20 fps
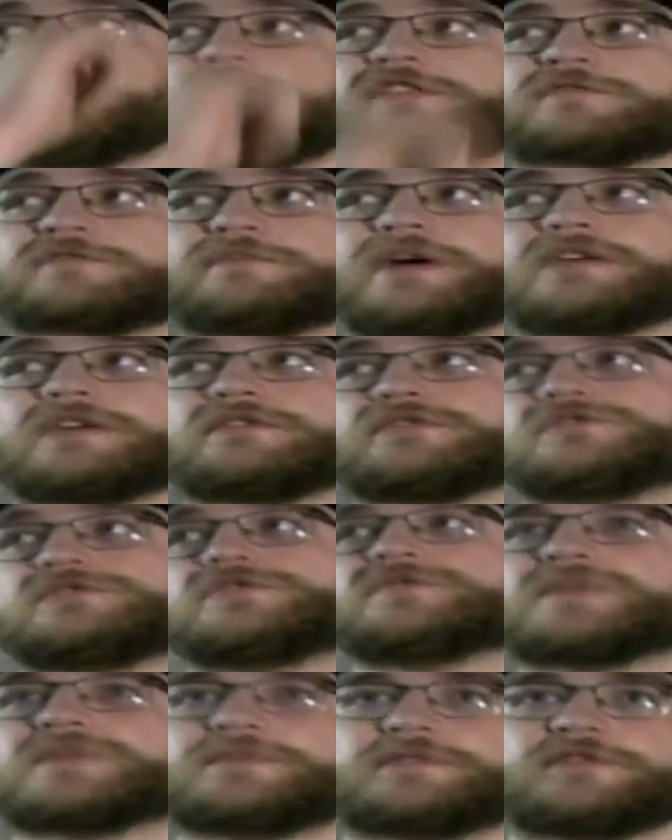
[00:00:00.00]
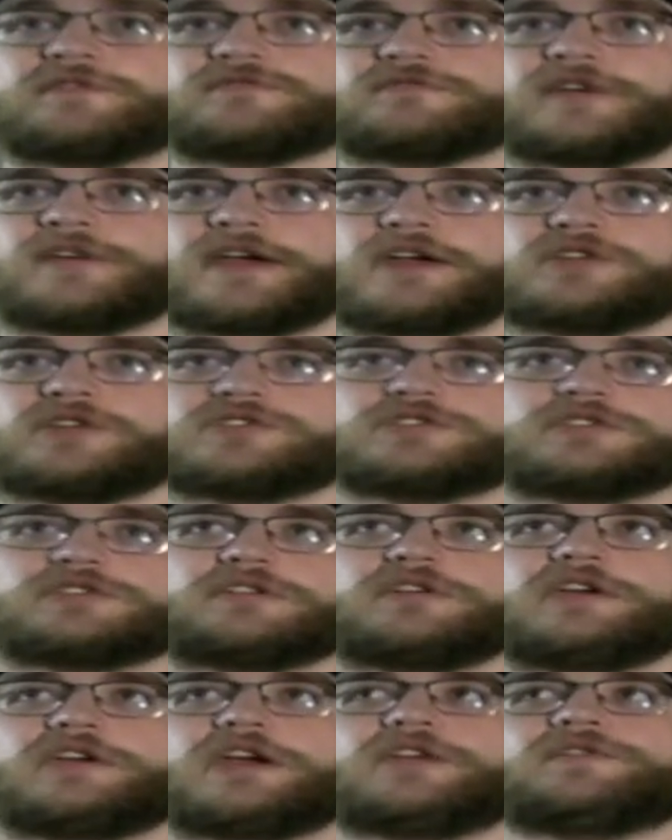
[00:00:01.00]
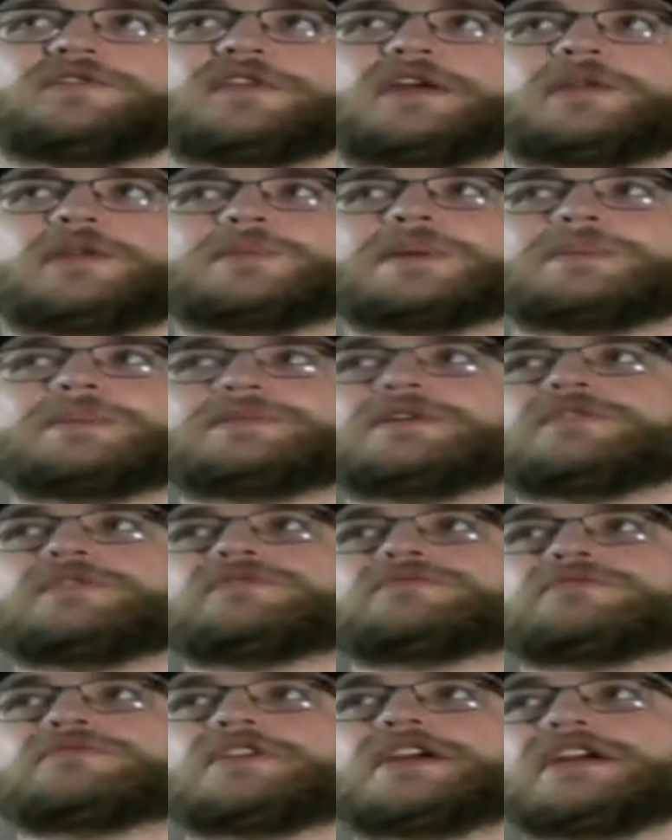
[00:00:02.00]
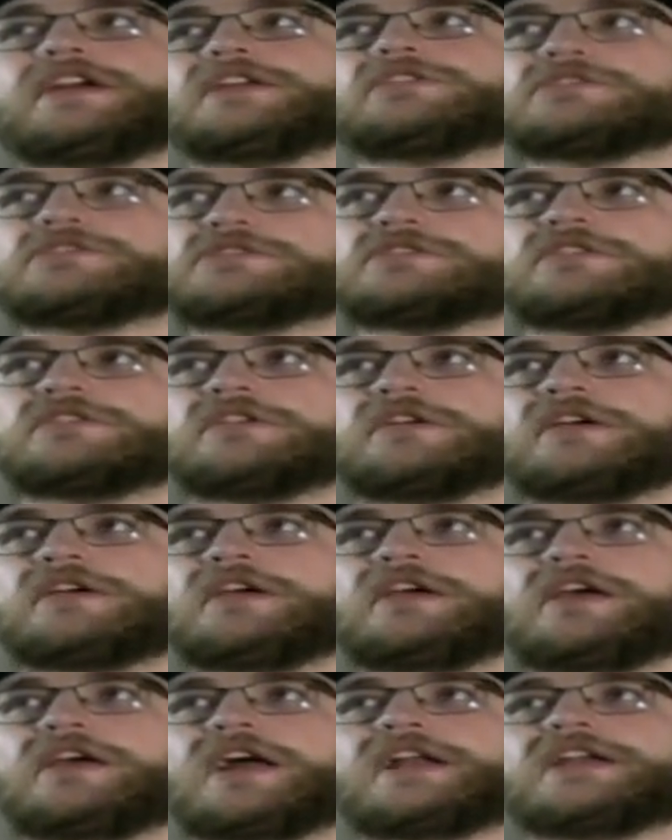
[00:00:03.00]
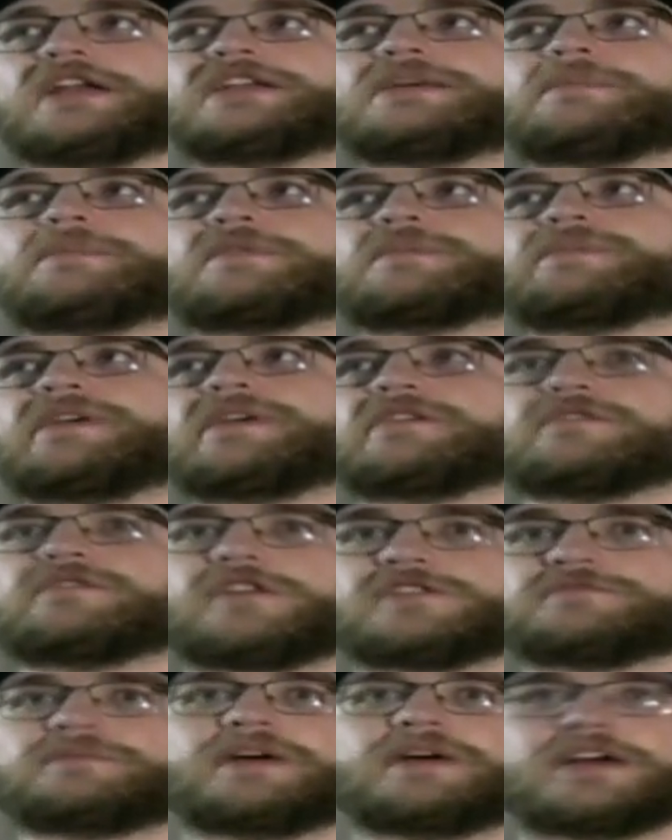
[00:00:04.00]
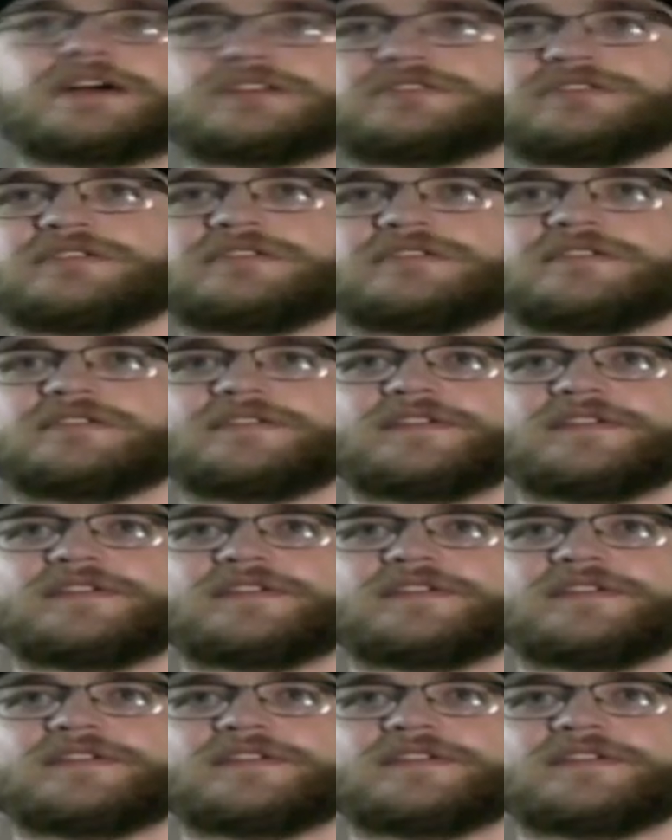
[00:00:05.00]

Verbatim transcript: to play Spyro 2 Ripto's Rage, and then Ripto's Rage Patty didn't want to play Crash Bash.